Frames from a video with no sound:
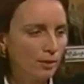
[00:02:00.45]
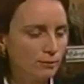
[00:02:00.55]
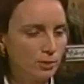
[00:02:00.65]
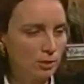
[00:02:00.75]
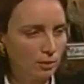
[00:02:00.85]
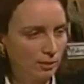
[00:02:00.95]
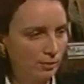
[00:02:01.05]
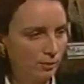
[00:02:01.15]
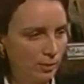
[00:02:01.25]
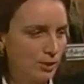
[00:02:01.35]
of
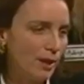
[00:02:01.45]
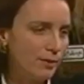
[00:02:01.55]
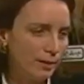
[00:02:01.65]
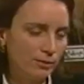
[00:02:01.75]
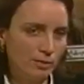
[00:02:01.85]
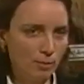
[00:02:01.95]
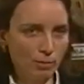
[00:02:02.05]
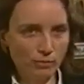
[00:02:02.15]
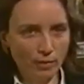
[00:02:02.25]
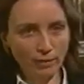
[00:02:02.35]
journalism which I think is the
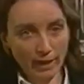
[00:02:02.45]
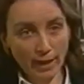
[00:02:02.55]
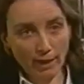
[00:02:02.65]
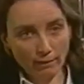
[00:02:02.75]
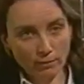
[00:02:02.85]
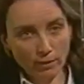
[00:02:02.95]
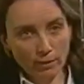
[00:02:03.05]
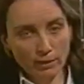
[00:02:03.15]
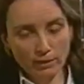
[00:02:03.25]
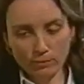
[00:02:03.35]
most fun to have.
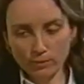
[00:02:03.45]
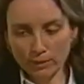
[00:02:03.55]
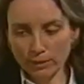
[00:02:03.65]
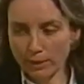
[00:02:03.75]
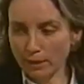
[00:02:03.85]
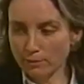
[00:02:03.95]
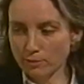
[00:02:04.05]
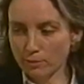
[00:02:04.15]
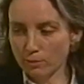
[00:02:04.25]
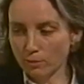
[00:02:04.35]
You really get
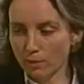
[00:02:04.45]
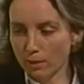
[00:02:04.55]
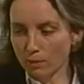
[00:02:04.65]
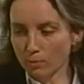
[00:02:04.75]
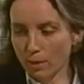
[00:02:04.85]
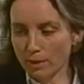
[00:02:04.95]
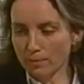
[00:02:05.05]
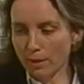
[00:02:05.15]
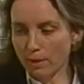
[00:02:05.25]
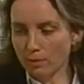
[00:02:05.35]
to write
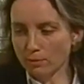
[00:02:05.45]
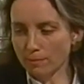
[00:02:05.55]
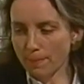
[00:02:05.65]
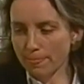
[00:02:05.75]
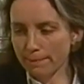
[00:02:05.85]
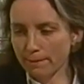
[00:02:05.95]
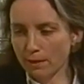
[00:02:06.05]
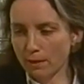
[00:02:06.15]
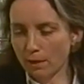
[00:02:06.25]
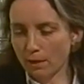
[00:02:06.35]
about
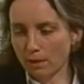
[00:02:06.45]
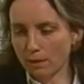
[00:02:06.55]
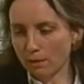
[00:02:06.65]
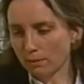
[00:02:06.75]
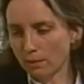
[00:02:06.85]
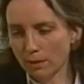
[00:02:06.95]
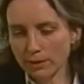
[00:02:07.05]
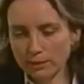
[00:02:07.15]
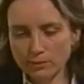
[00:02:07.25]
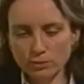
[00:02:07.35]
an
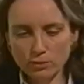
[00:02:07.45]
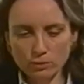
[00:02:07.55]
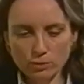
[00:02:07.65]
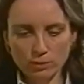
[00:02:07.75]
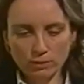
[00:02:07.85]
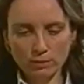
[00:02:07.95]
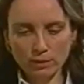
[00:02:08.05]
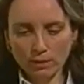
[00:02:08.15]
institution